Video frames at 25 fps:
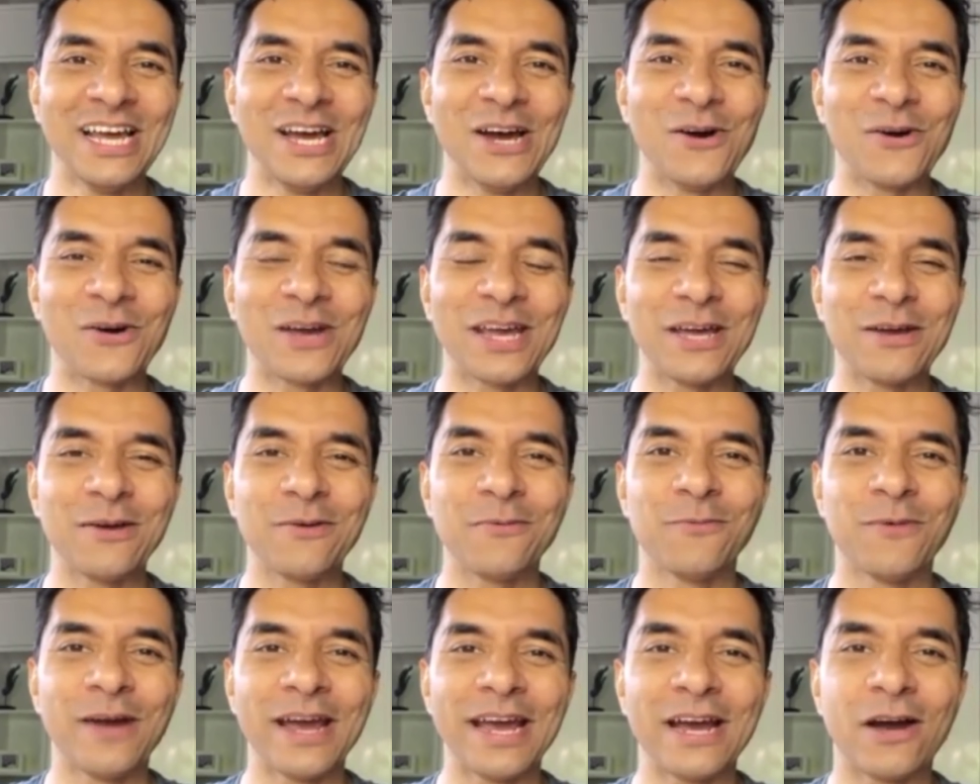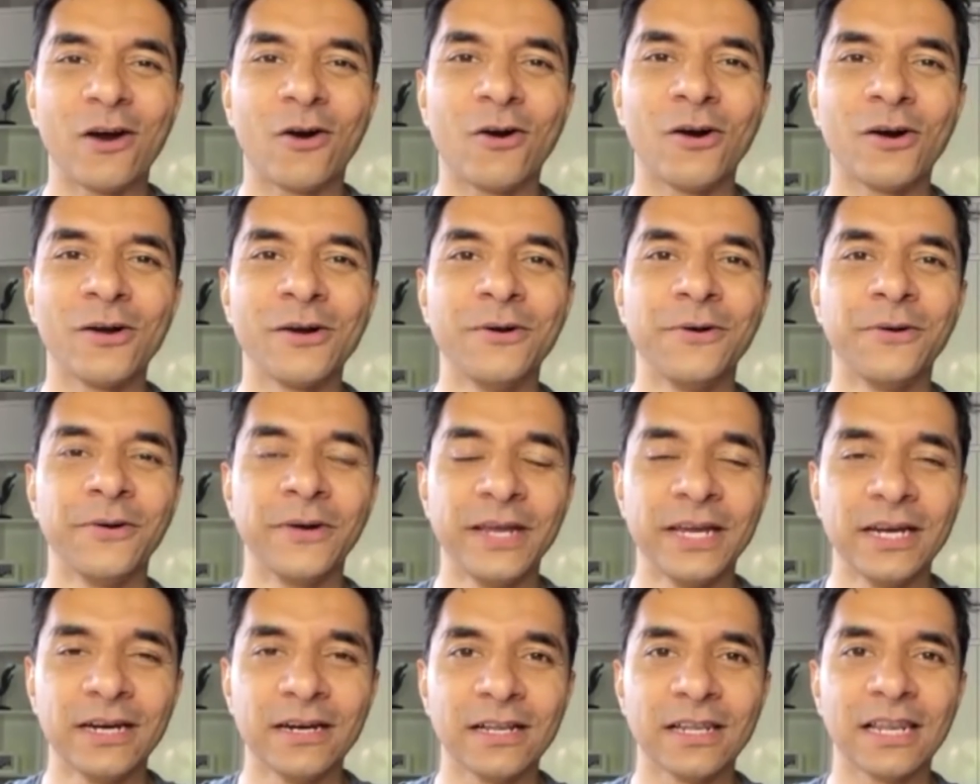Okay, we're on
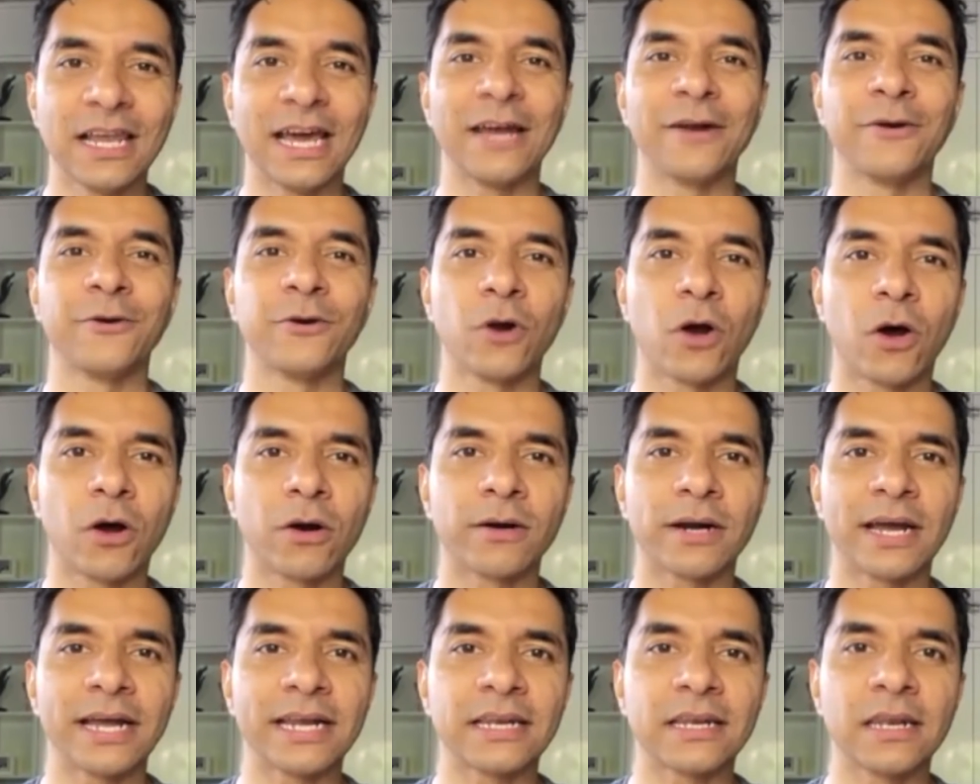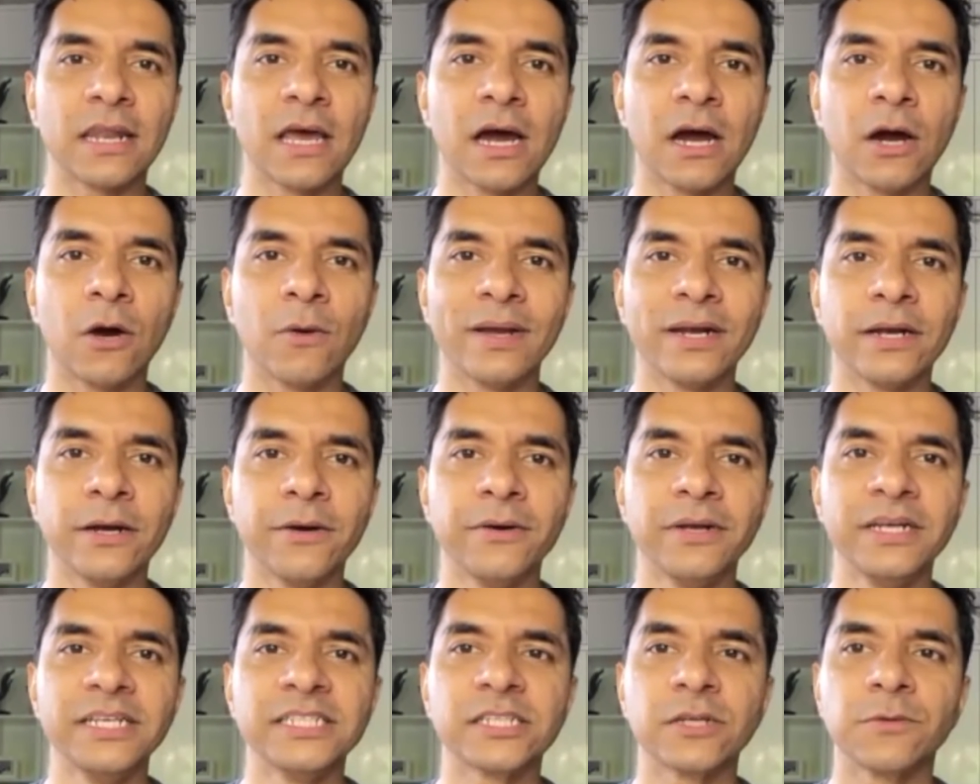Real and Raw right now. And the
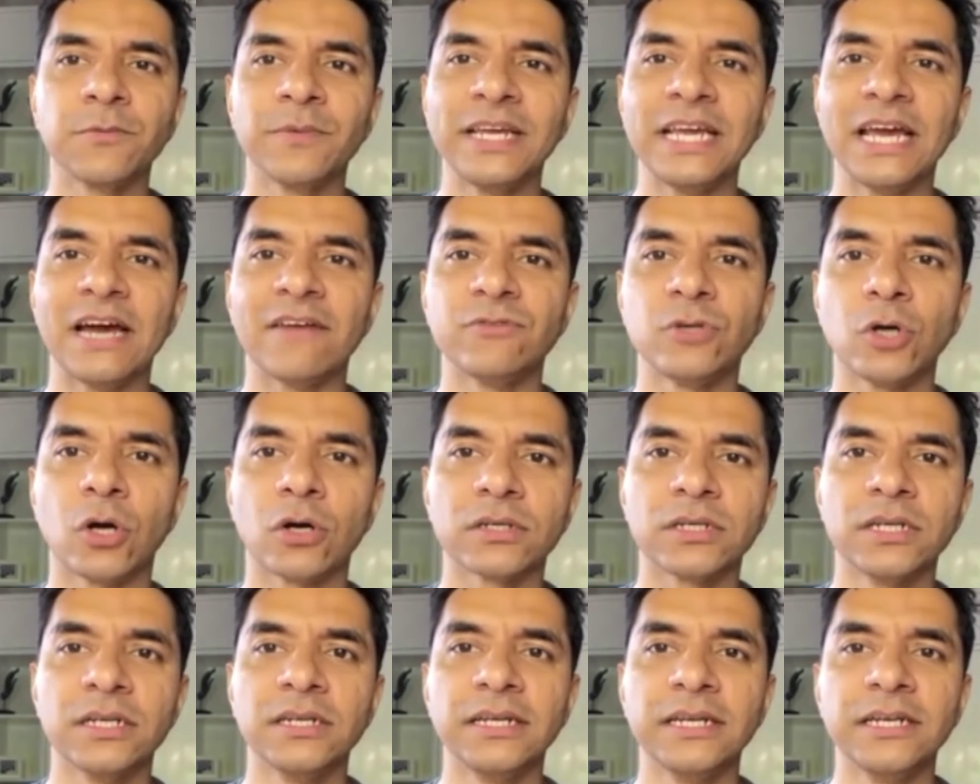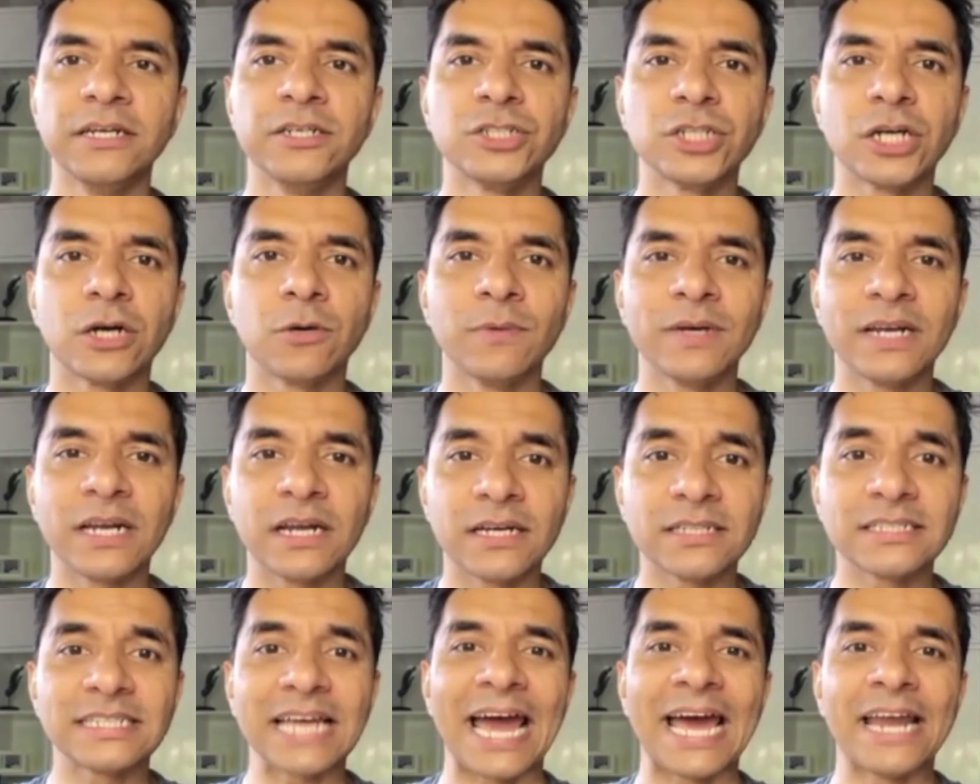reason we have Dr. Dheerja with
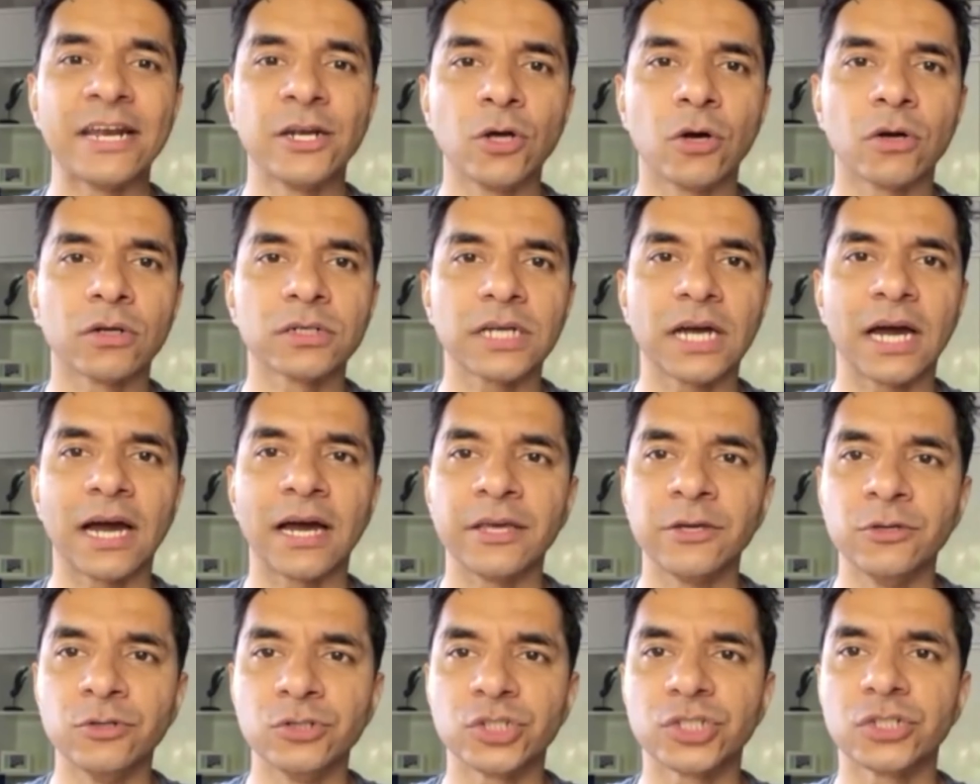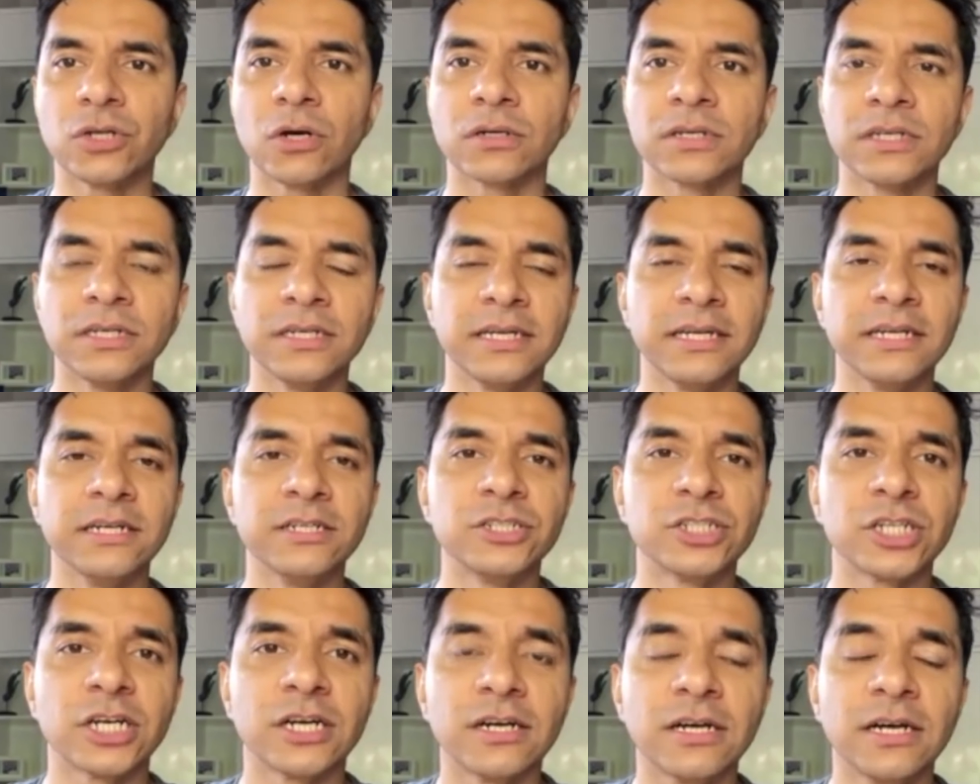us and Dr. Aayush. Dr.
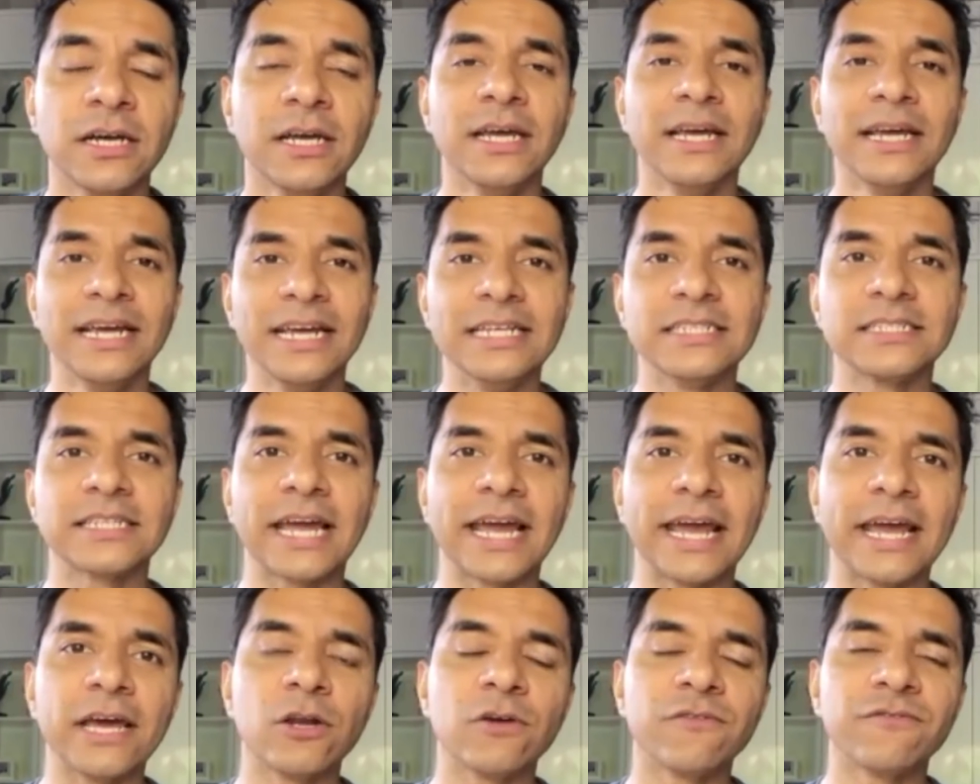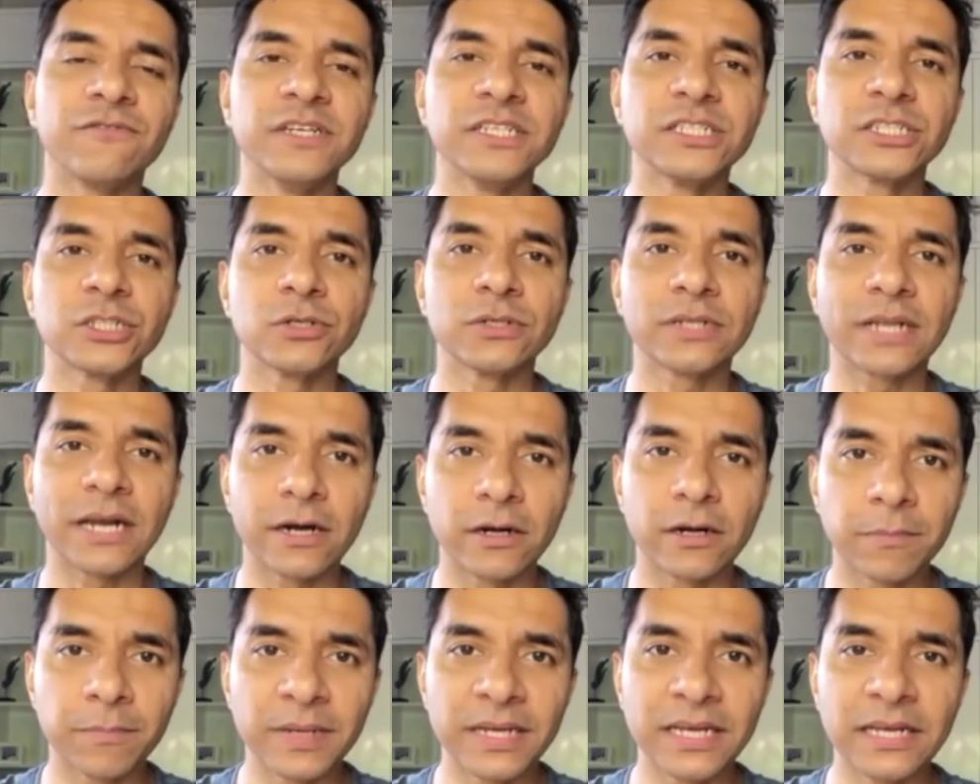Dheerja is the head of
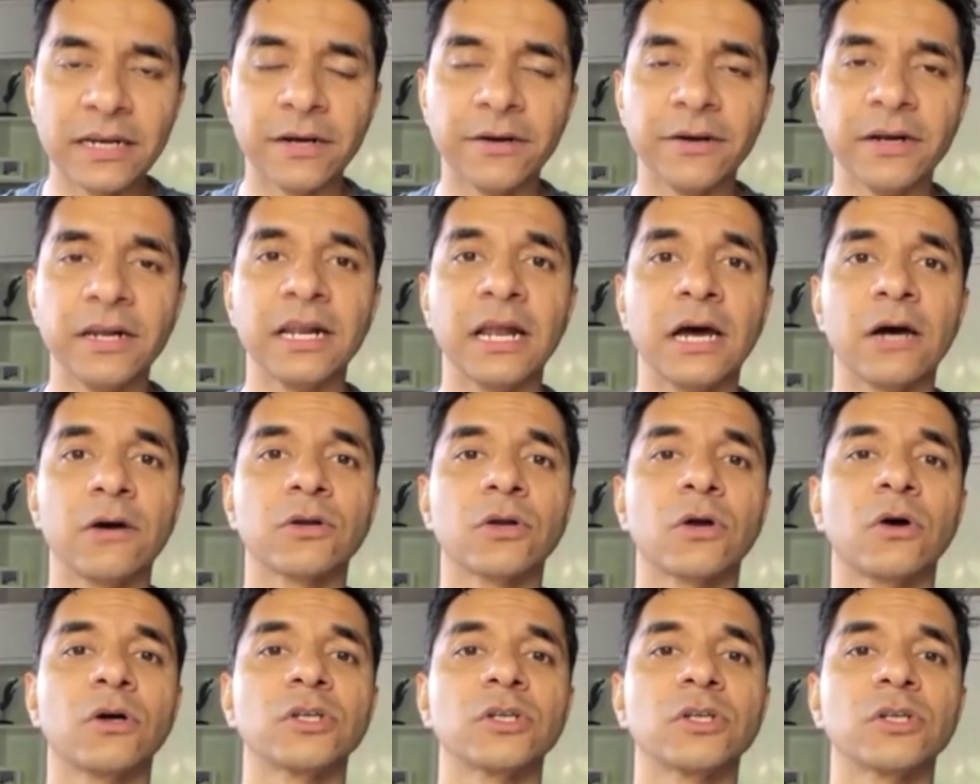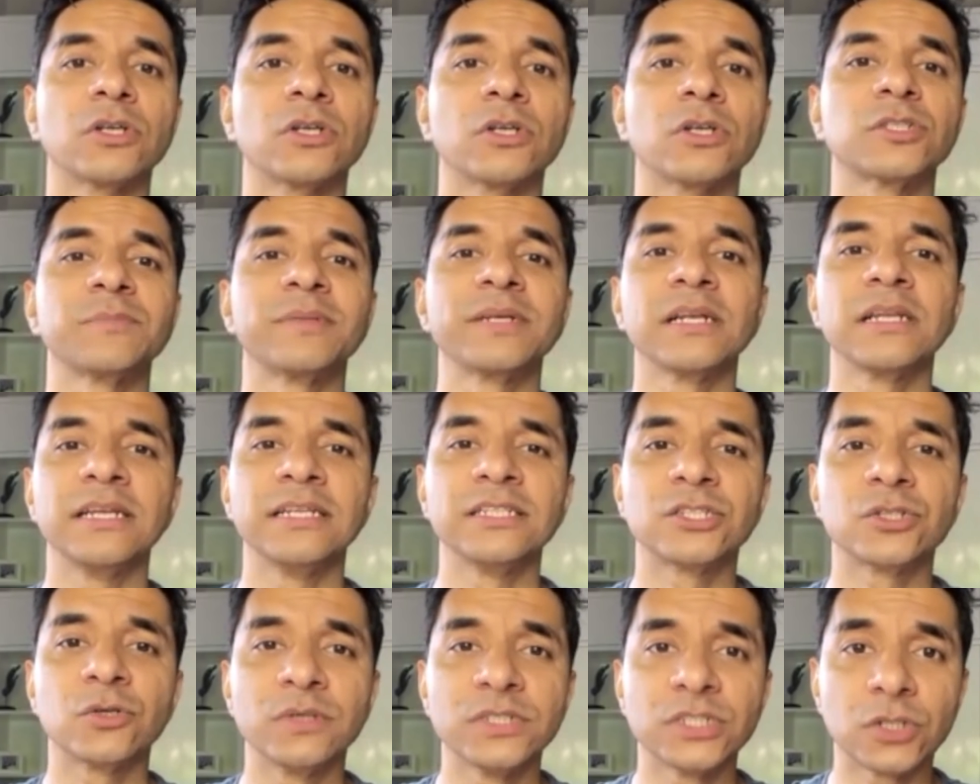physiotherapy in a renowned hospital, and so
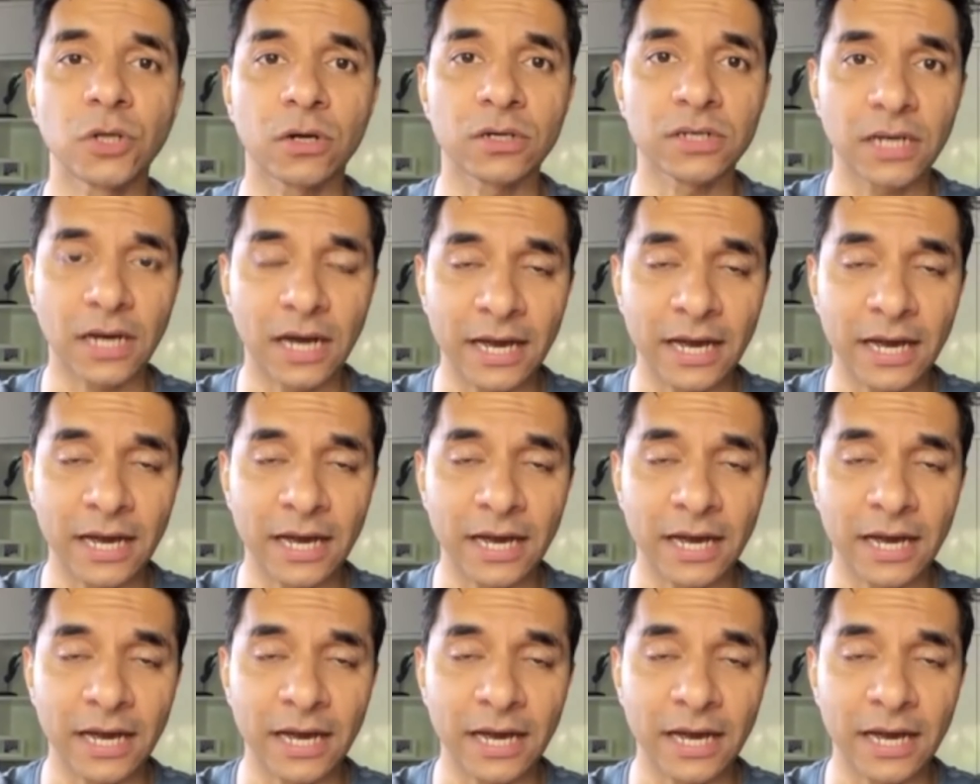is Dr.